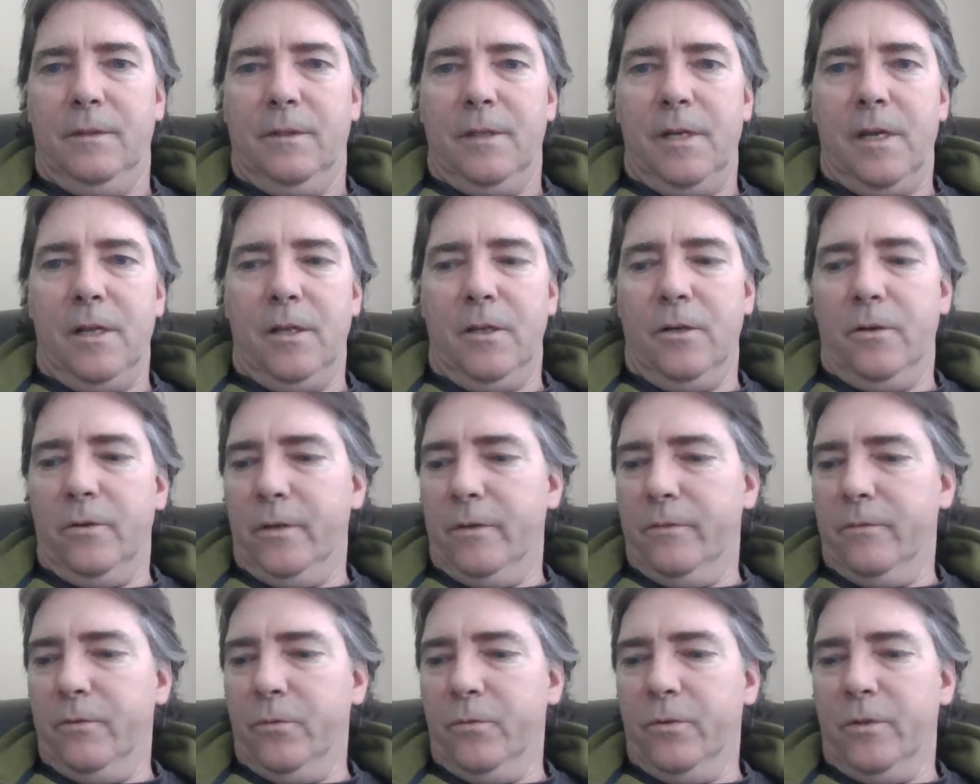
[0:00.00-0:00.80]

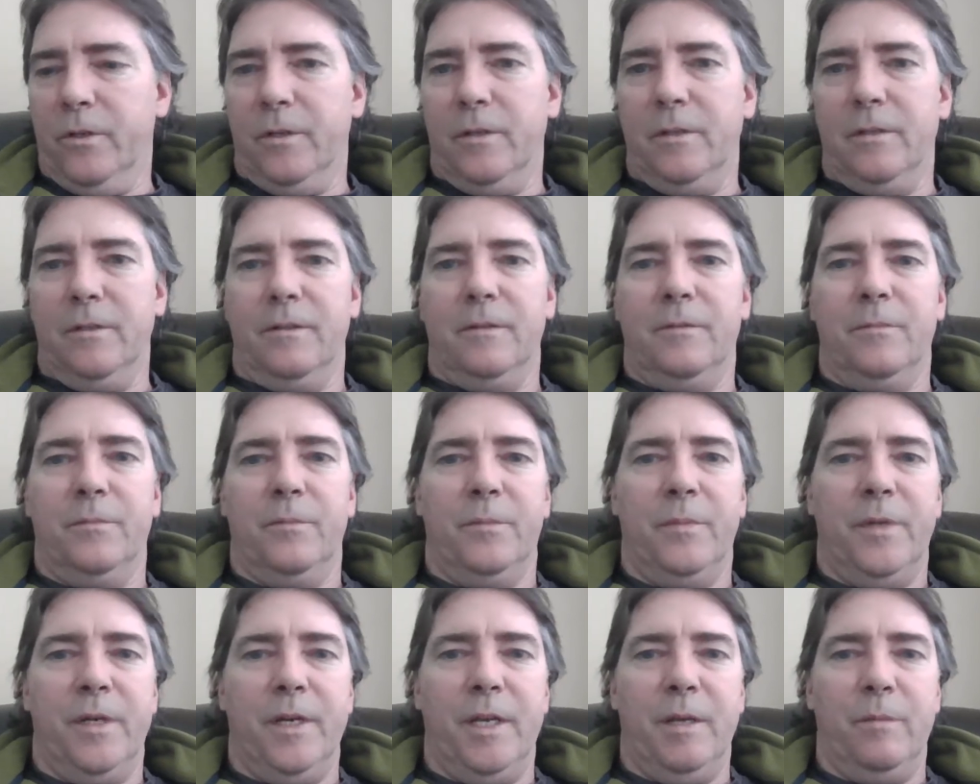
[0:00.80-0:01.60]
Hello, everyone.
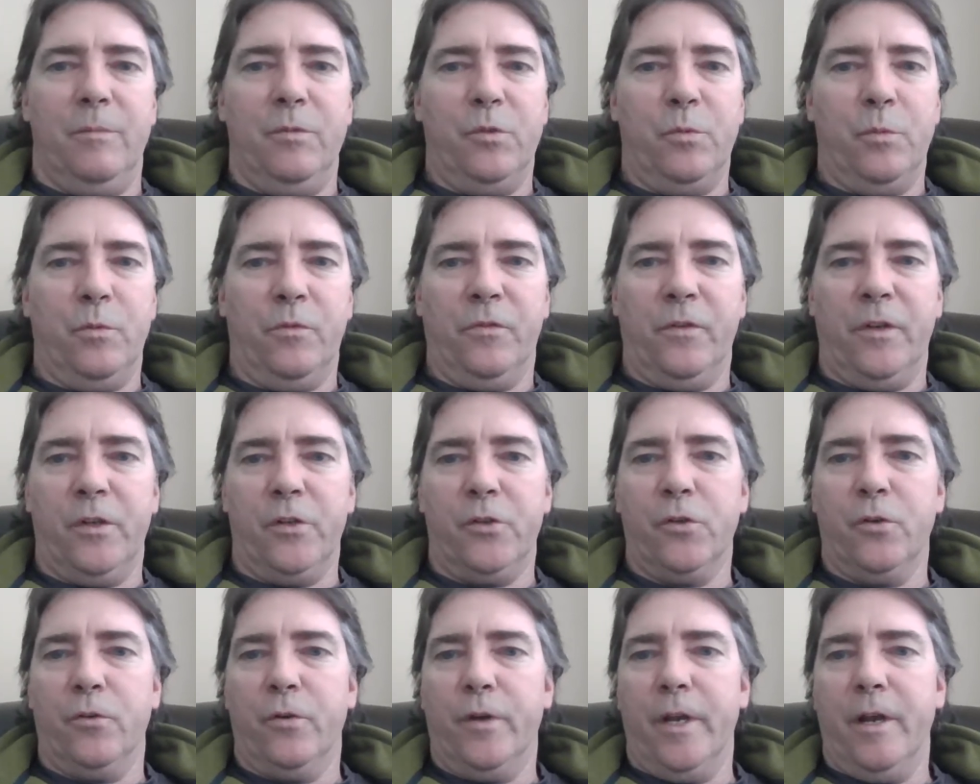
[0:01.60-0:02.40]
My name is
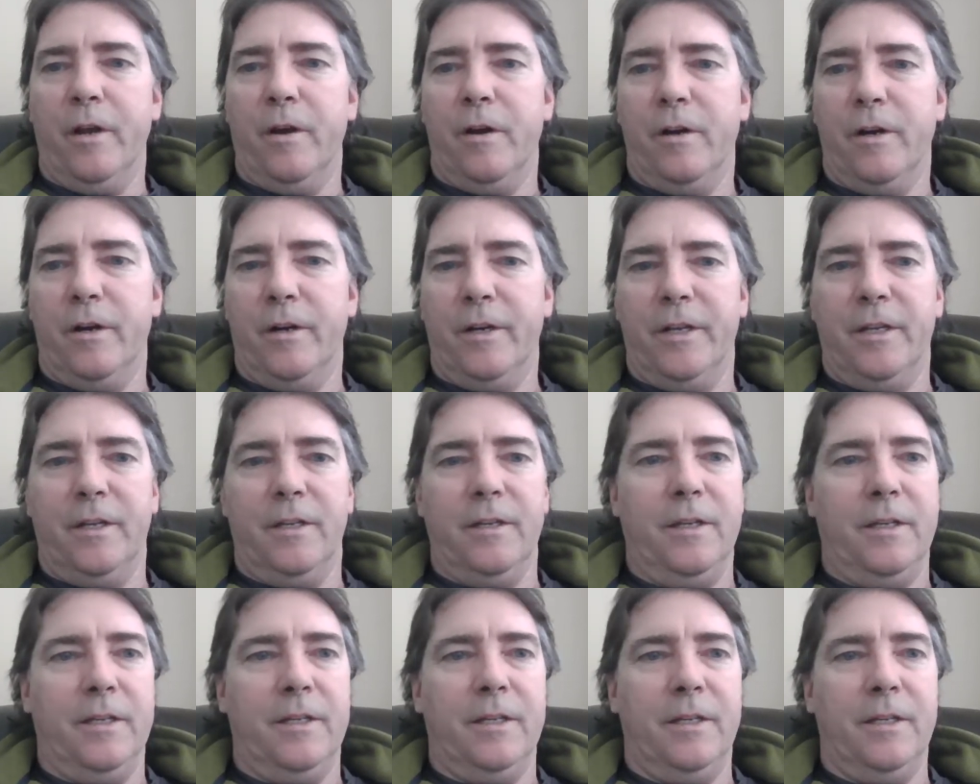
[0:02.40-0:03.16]
Professor Greg Harding,